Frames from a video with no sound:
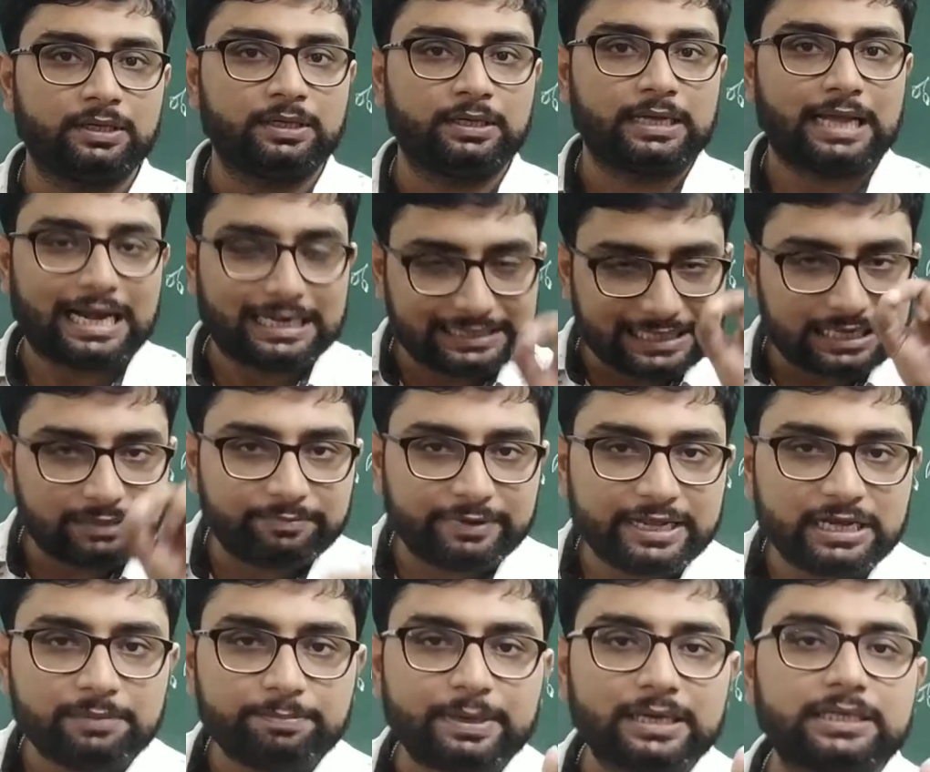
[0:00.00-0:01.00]
At that
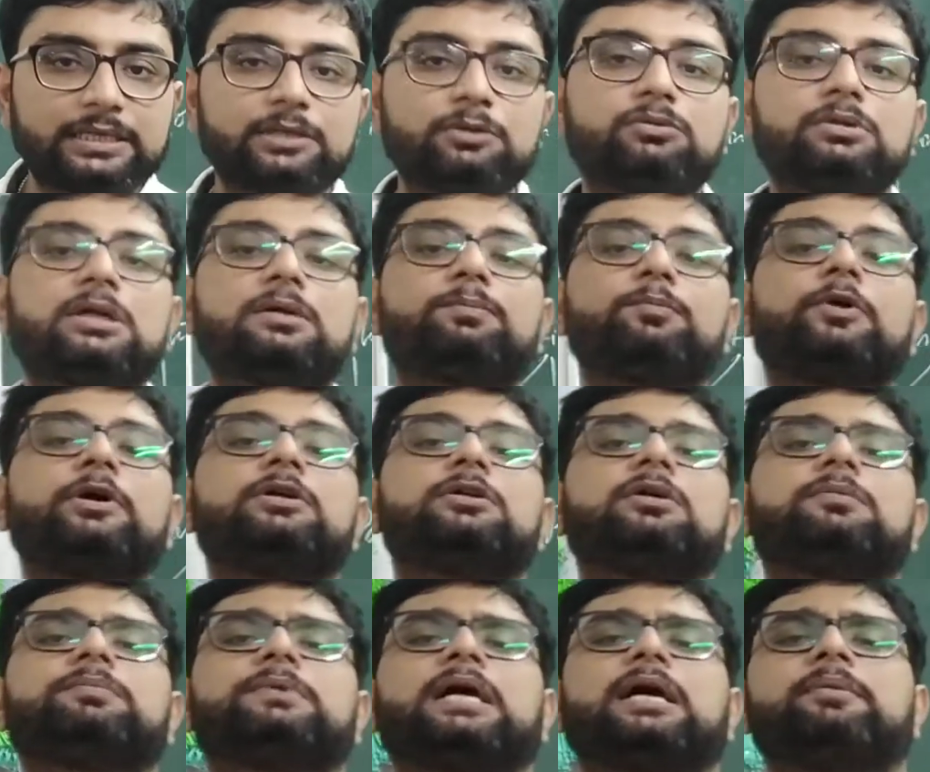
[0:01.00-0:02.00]
very particular point
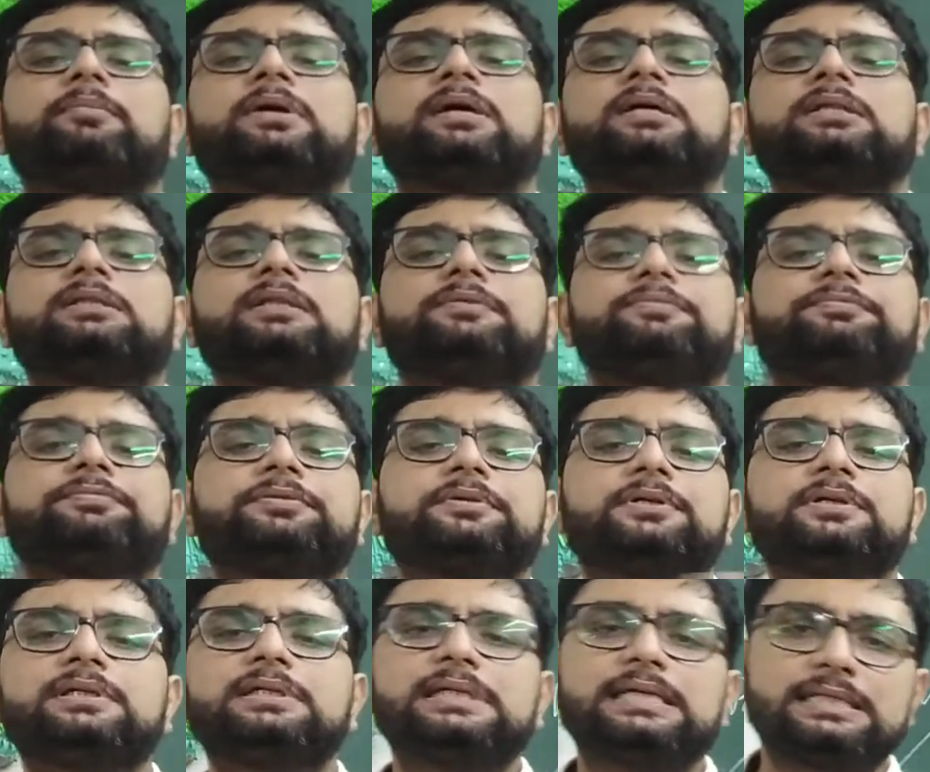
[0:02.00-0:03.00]
of time, they
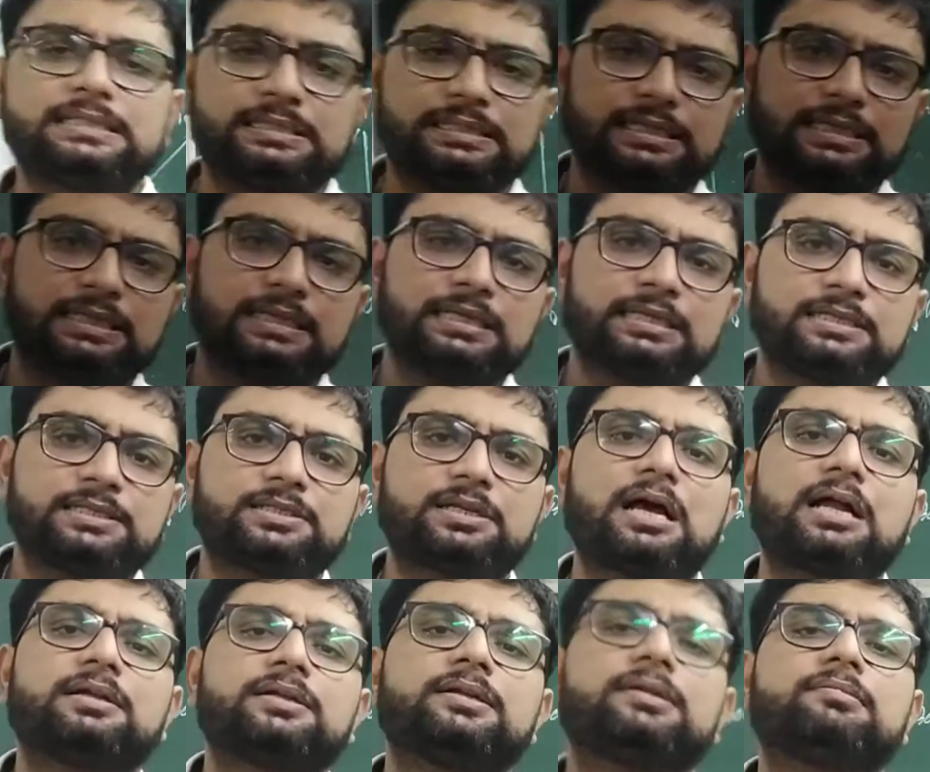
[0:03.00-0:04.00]
fearlessly
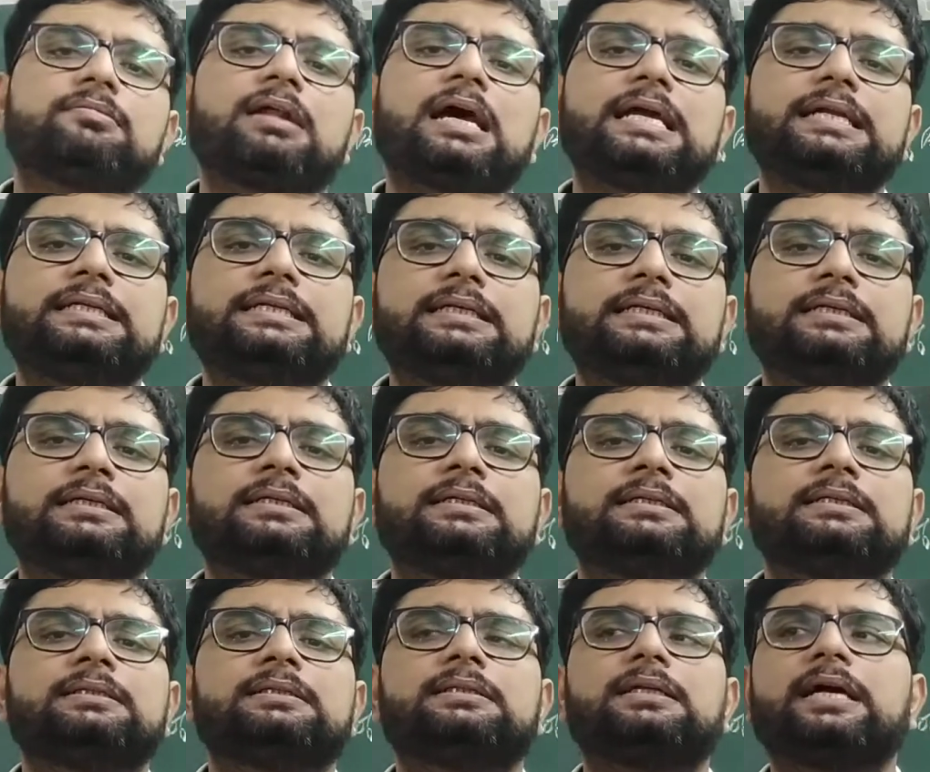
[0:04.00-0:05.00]
started writing
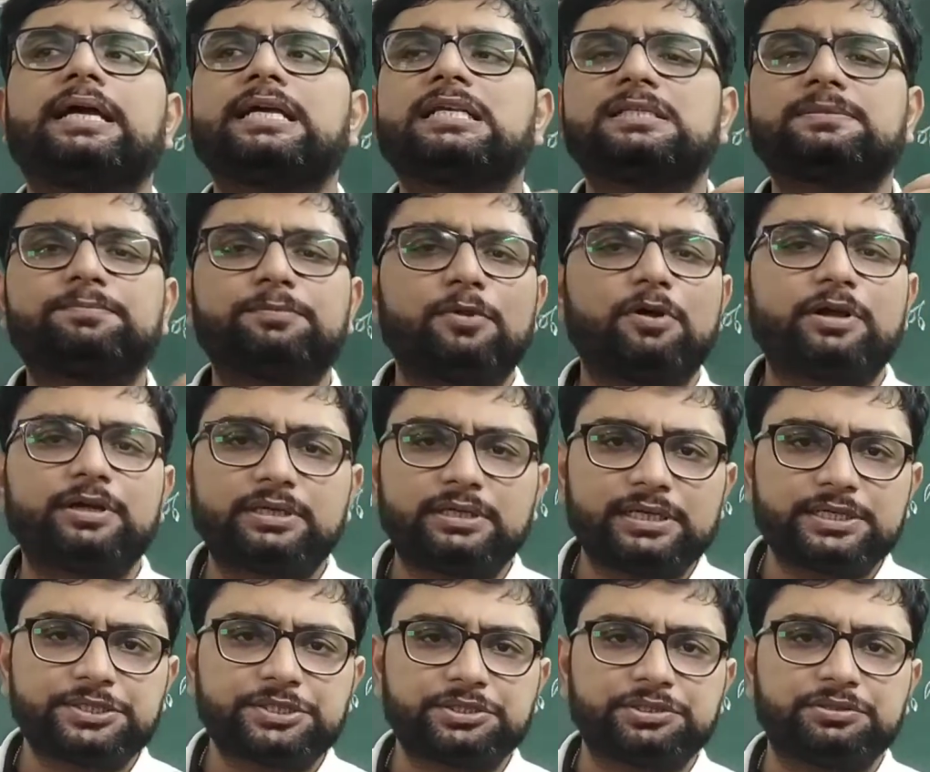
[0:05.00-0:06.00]
the
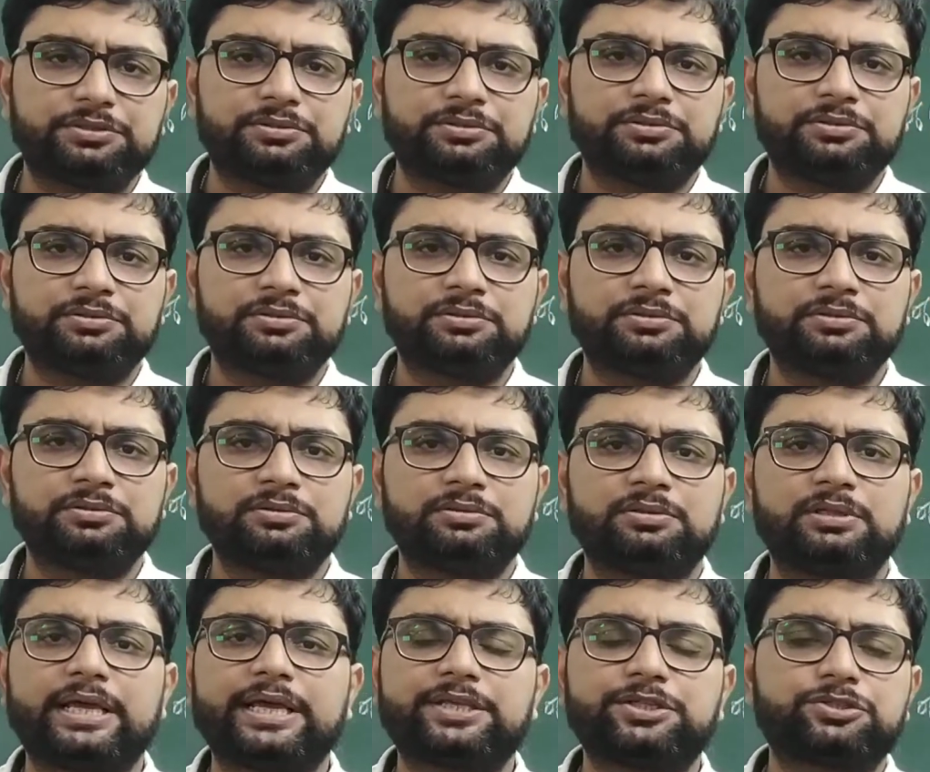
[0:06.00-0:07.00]
exploitation,
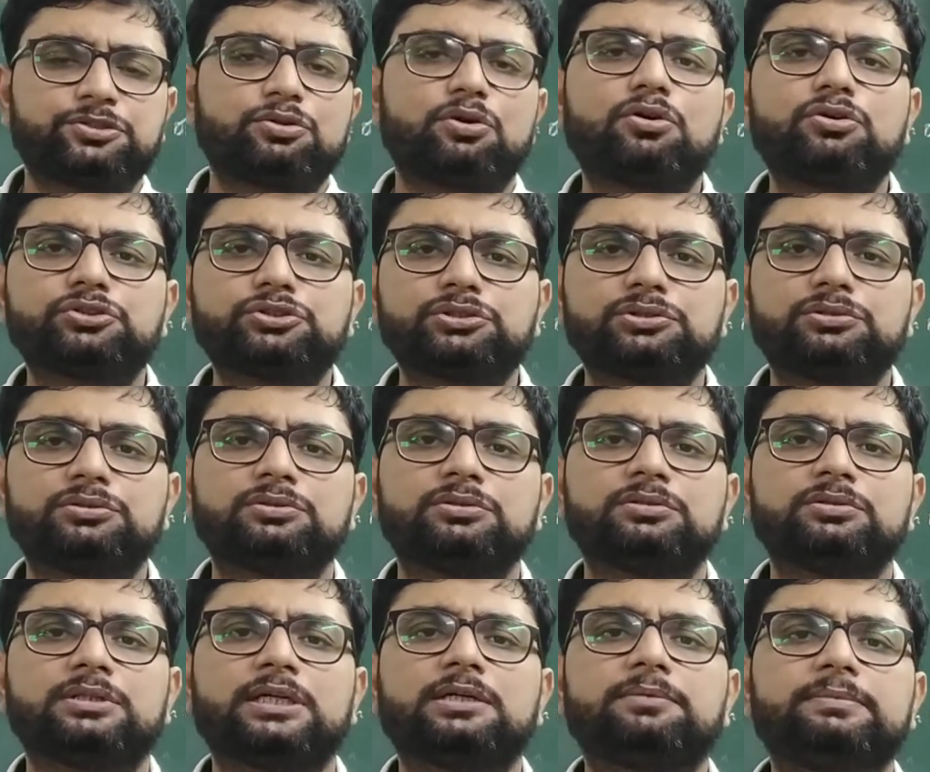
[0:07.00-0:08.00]
the
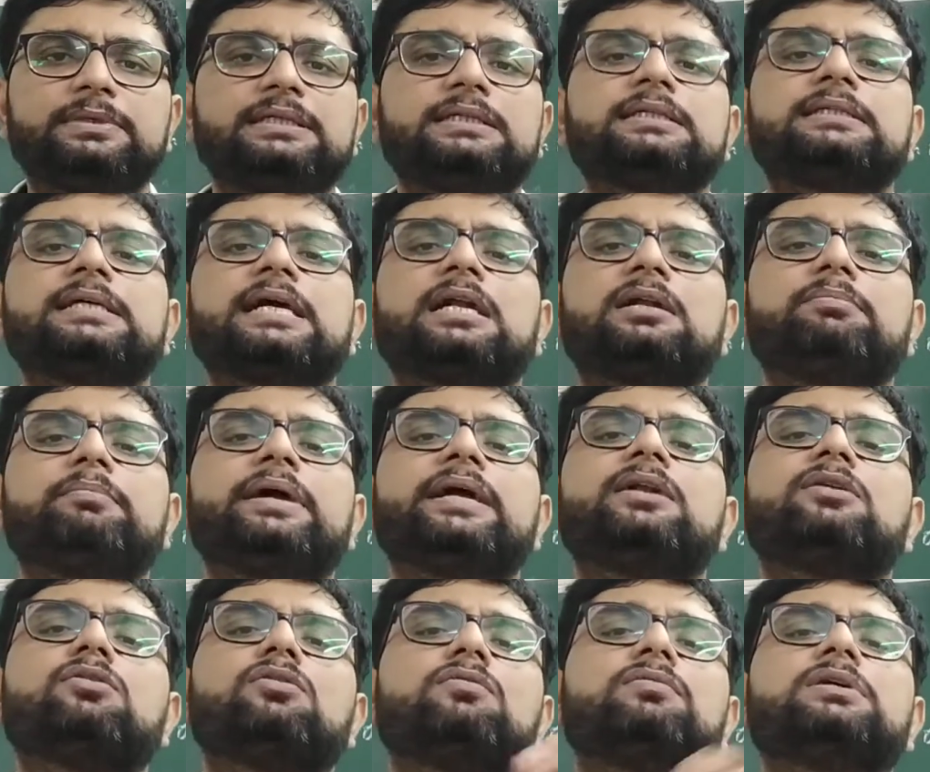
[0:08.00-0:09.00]
extortion that British had
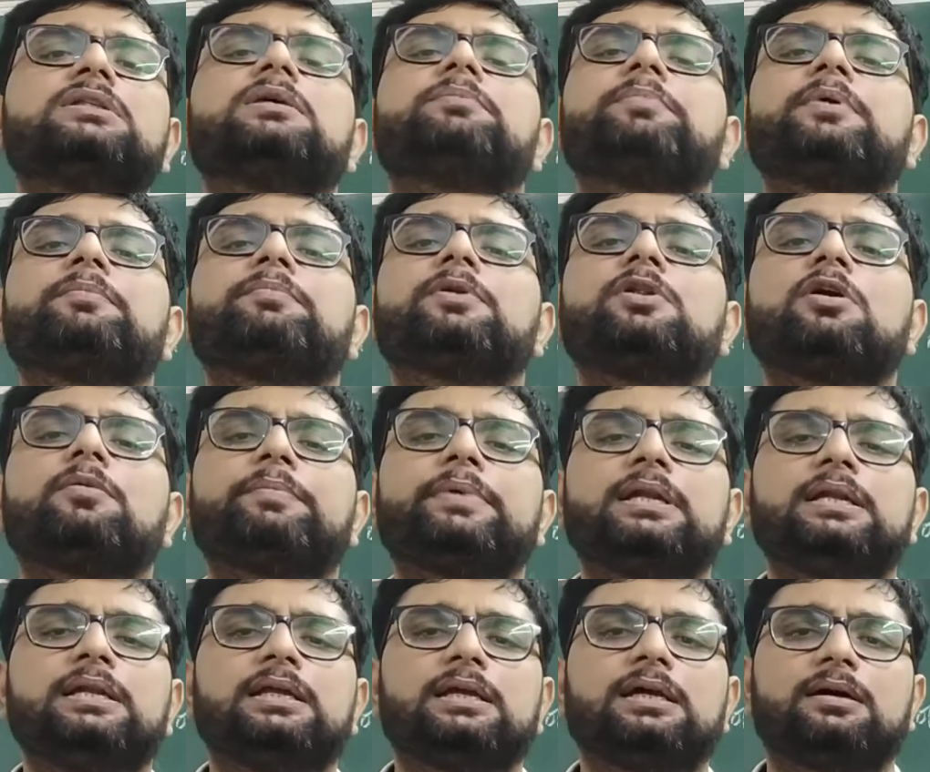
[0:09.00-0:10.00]
made over the people of
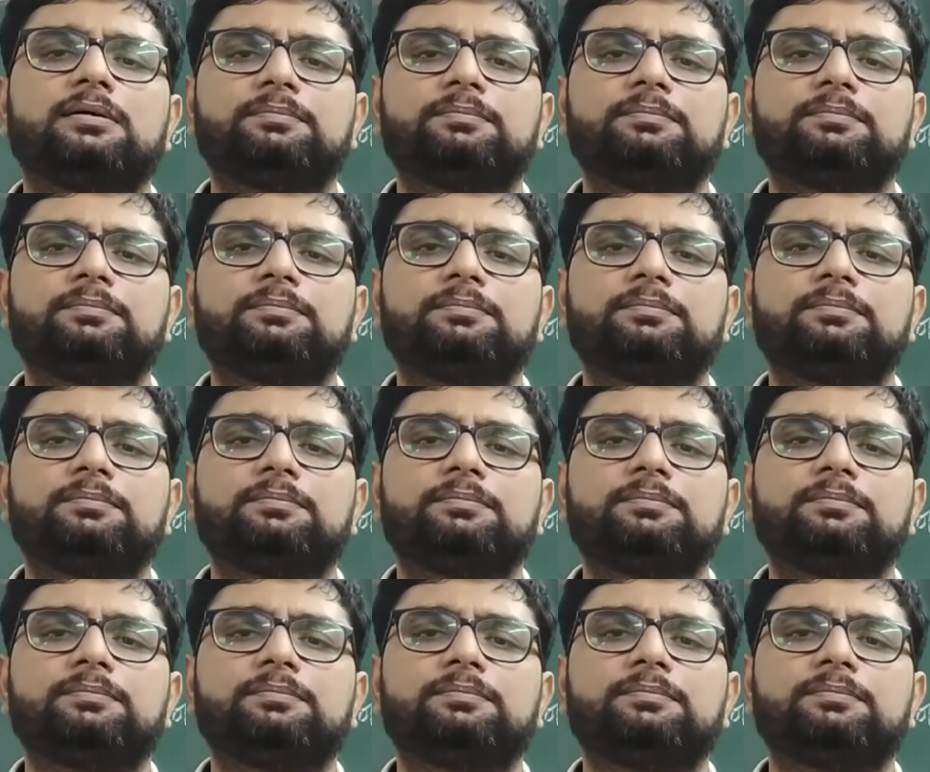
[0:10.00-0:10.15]
India.